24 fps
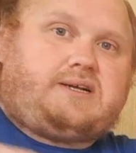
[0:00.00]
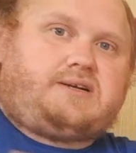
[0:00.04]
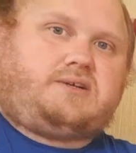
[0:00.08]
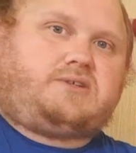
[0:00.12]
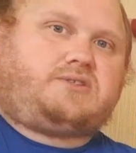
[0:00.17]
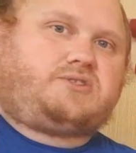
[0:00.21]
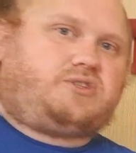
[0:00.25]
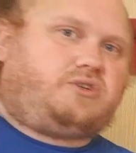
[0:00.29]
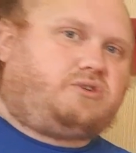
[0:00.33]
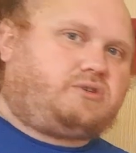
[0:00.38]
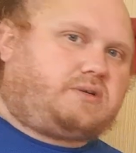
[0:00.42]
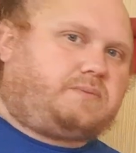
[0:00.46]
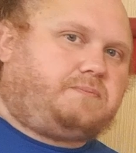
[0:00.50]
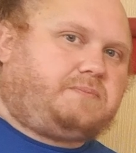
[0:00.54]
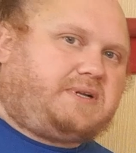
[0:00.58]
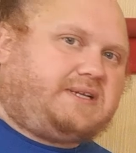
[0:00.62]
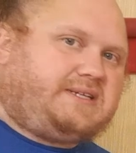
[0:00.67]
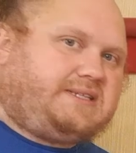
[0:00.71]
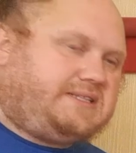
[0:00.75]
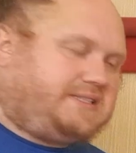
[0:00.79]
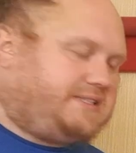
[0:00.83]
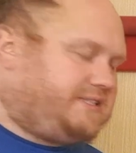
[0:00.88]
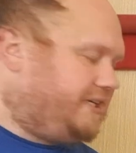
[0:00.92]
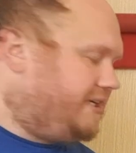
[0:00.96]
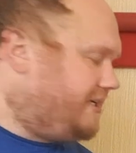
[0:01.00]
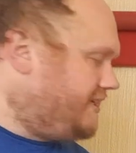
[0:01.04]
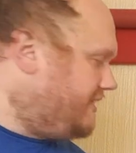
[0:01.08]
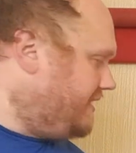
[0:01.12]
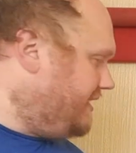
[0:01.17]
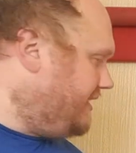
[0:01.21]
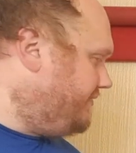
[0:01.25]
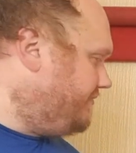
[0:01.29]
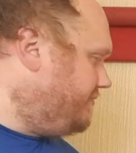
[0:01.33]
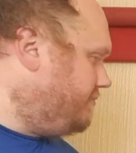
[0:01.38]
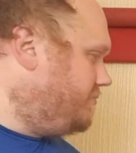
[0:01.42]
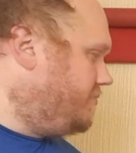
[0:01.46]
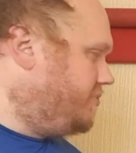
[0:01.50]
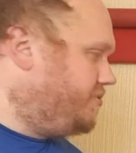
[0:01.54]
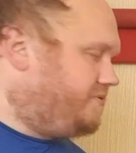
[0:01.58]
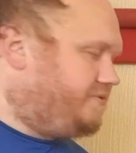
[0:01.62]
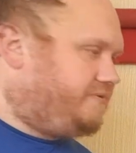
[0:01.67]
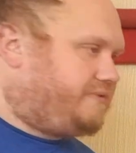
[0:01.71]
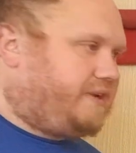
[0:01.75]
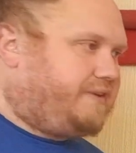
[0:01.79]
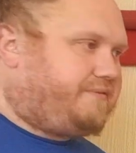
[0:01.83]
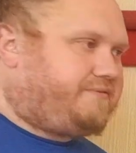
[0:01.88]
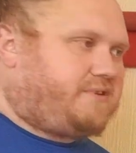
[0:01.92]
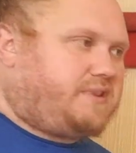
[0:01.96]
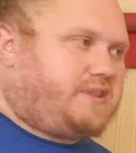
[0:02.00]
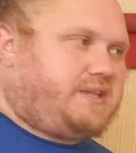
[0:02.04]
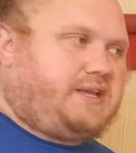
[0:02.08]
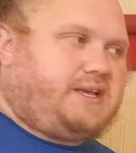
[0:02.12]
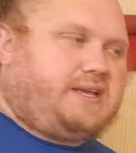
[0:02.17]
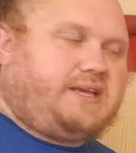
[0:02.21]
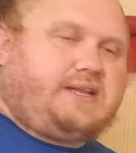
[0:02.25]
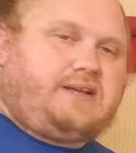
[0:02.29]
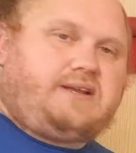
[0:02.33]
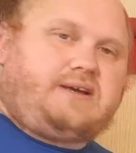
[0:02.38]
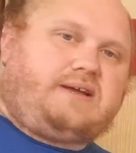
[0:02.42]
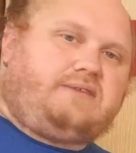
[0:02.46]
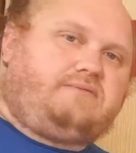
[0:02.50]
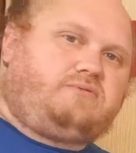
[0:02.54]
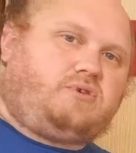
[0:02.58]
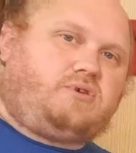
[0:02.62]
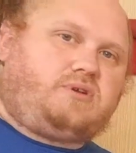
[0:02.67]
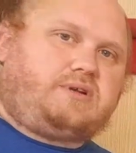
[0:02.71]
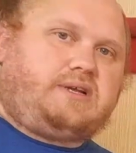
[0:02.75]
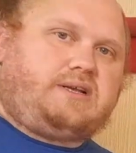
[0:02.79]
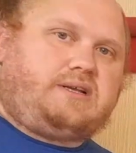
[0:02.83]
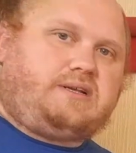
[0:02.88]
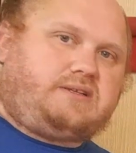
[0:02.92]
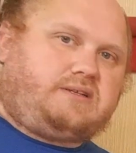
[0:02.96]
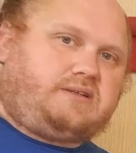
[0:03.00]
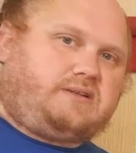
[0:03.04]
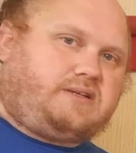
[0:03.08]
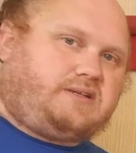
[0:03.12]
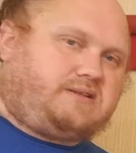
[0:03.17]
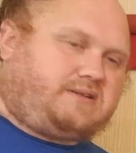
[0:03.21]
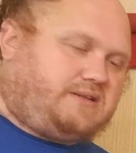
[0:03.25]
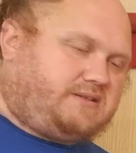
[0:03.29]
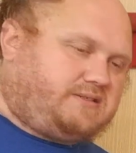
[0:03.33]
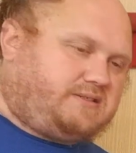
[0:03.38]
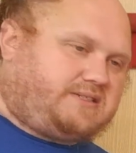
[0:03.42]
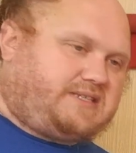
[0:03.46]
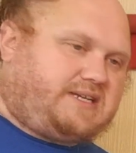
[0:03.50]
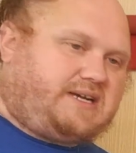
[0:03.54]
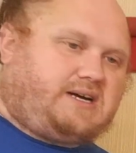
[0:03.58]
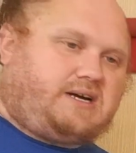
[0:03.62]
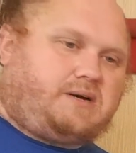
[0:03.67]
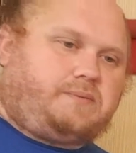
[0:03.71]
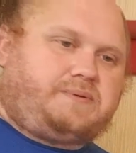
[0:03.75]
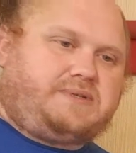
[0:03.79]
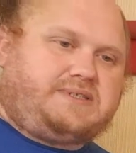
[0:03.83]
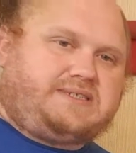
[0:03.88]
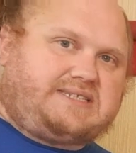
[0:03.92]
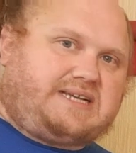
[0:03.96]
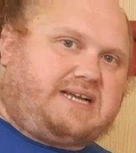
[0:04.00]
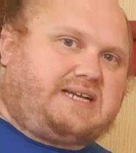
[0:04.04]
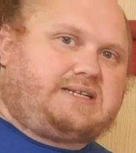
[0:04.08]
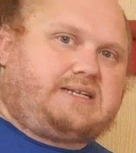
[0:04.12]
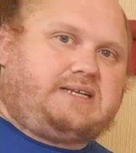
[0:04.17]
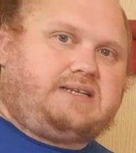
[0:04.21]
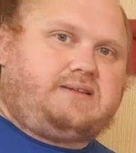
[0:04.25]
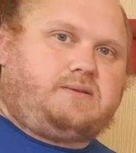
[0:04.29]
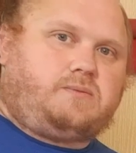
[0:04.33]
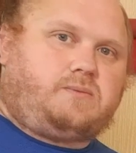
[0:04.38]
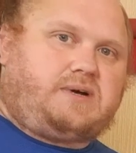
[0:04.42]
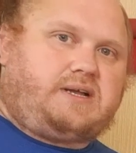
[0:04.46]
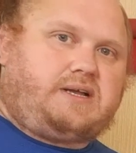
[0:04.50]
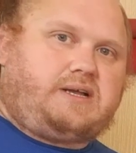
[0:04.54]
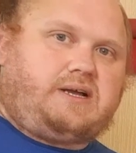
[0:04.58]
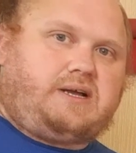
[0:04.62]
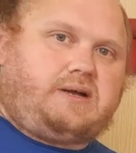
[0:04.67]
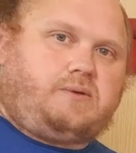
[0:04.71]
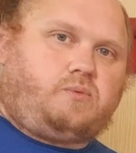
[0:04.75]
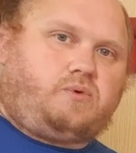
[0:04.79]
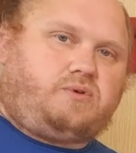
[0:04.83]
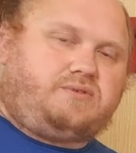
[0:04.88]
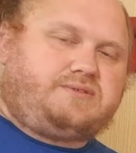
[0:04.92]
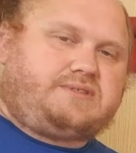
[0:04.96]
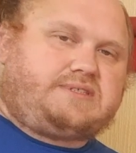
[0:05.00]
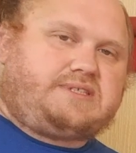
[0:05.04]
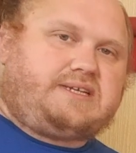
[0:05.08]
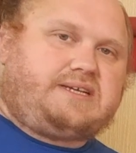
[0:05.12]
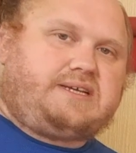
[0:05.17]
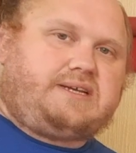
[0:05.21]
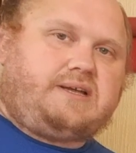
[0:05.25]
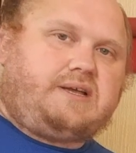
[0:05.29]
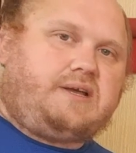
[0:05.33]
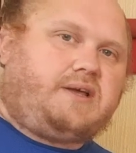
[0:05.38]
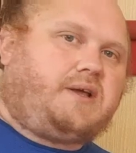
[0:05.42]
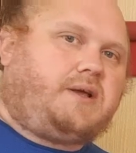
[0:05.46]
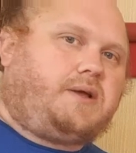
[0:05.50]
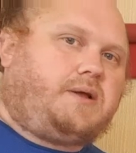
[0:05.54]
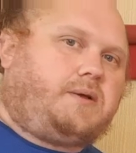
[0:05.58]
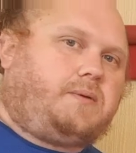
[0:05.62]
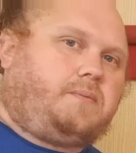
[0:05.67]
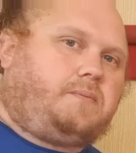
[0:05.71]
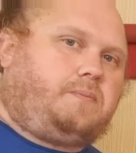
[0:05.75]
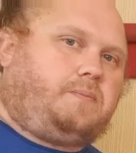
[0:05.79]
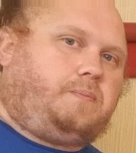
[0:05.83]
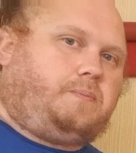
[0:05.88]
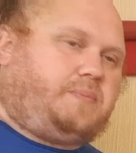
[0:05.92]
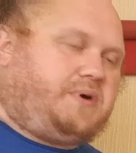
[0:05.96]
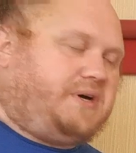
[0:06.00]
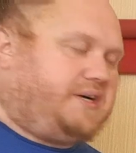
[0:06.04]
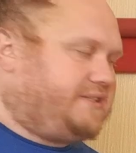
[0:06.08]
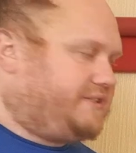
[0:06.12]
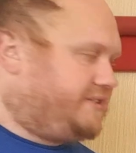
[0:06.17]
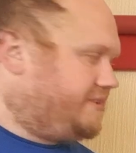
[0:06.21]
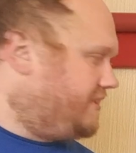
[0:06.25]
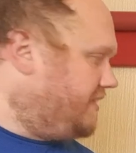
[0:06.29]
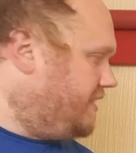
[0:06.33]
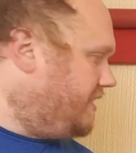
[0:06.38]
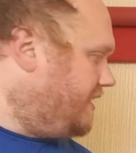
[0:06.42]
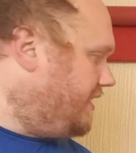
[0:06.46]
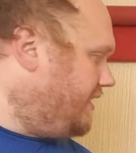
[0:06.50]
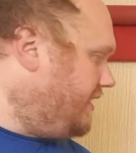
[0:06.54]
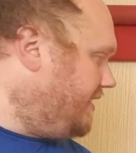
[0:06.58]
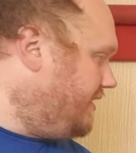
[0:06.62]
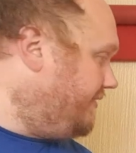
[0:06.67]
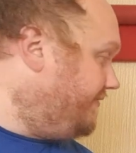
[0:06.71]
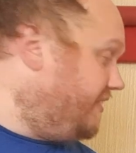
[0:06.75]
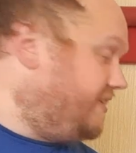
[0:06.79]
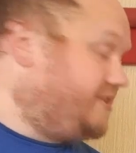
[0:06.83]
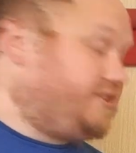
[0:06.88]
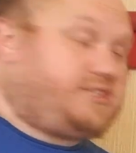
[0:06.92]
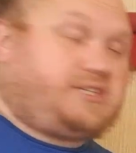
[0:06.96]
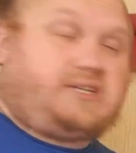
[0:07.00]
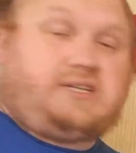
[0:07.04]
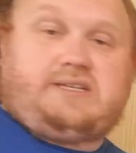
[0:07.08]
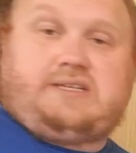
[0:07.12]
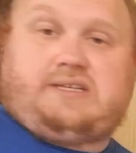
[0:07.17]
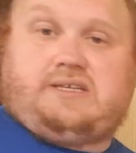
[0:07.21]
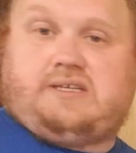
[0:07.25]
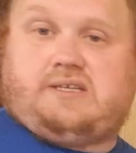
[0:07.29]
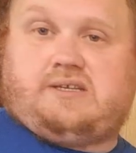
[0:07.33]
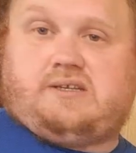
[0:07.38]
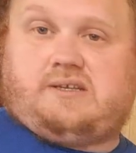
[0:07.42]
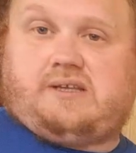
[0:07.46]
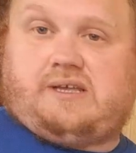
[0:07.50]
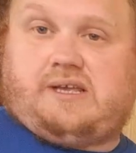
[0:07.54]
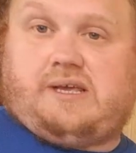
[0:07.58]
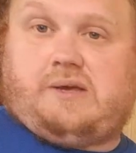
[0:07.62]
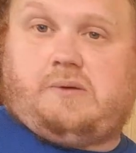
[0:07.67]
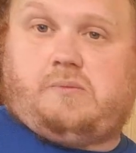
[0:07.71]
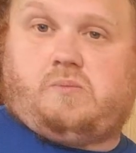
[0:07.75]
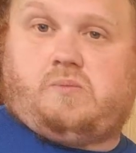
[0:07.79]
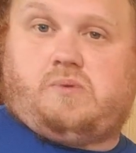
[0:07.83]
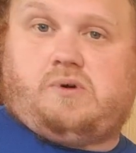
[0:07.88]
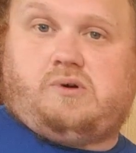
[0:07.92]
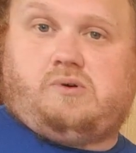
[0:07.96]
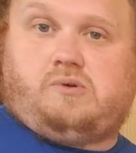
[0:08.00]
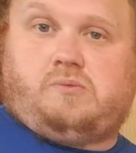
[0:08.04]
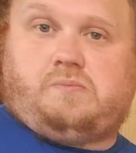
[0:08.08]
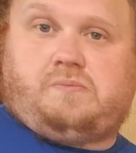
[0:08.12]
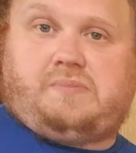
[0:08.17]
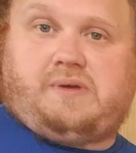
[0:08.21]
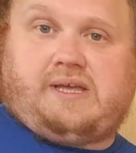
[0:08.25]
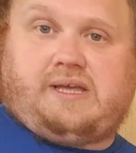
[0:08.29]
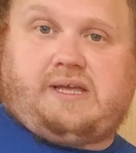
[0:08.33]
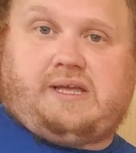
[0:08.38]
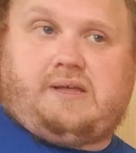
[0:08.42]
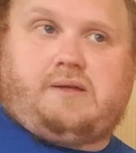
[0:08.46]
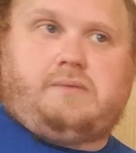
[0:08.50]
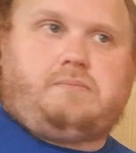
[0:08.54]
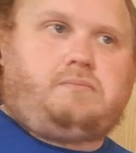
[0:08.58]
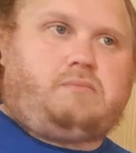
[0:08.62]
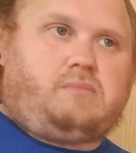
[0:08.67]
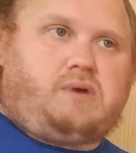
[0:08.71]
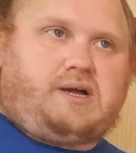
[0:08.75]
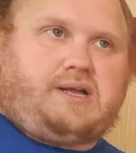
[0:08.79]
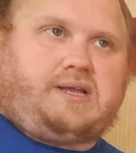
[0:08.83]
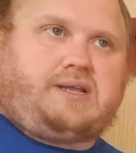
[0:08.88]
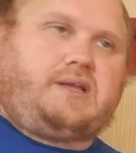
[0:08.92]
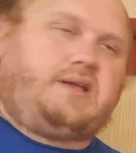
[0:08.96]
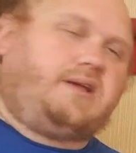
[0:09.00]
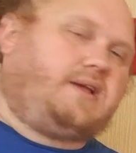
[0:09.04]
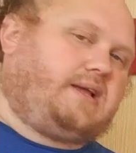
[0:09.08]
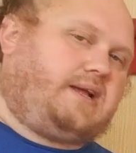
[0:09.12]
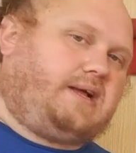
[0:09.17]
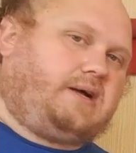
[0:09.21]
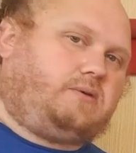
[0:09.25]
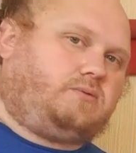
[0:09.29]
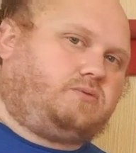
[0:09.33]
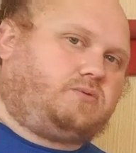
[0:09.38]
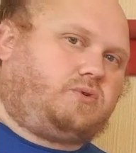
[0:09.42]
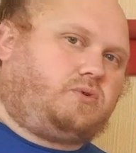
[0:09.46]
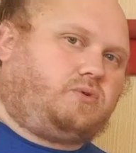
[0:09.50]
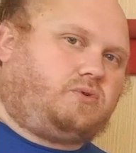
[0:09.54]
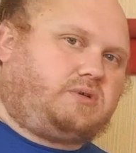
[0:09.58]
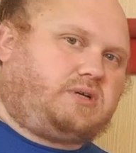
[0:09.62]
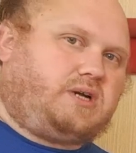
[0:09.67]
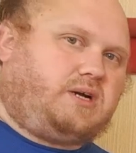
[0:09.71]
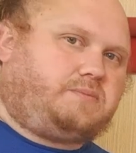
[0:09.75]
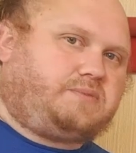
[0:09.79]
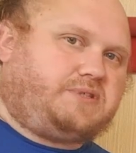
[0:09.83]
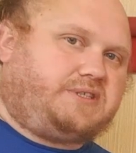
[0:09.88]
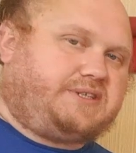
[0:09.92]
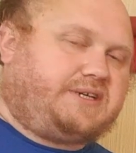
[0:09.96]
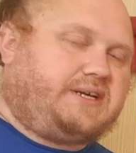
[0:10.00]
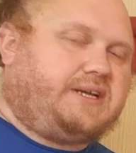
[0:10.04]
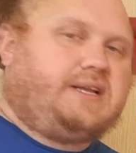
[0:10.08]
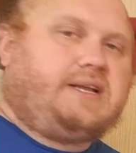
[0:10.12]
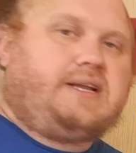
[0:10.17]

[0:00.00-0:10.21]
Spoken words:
It's not completed yet. I haven't moved everything in. I haven't got it set up exactly the way I want it. But eventually it will be my outdoor cupboard.